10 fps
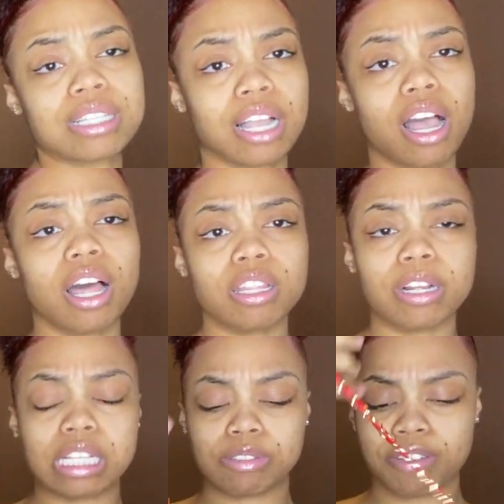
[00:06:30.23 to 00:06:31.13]
The color
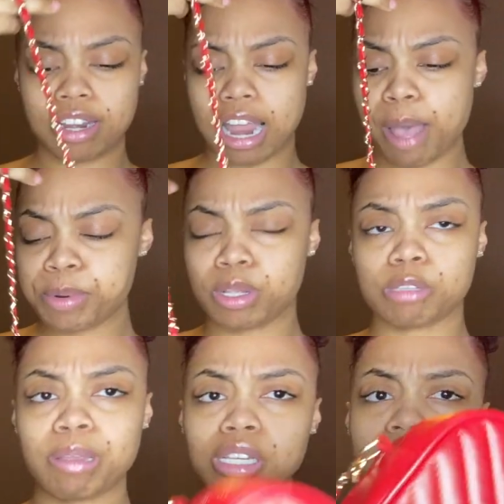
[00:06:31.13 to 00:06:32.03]
is phenomenal,
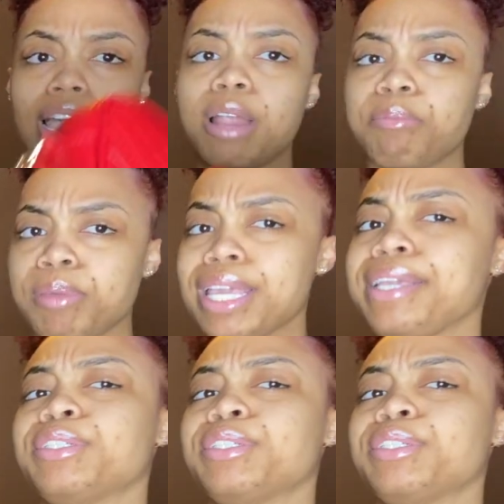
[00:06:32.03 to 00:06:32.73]
especially on me.